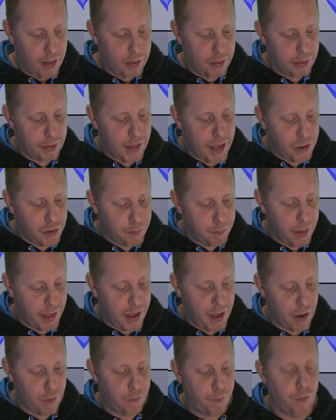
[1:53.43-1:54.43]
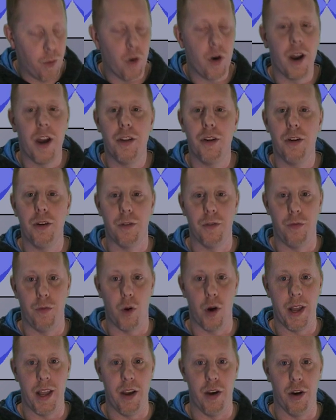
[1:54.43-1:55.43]
Let's play a
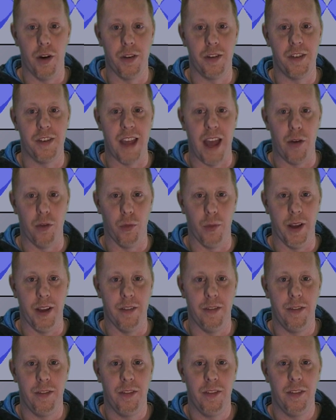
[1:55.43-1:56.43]
440 hertz sound wave.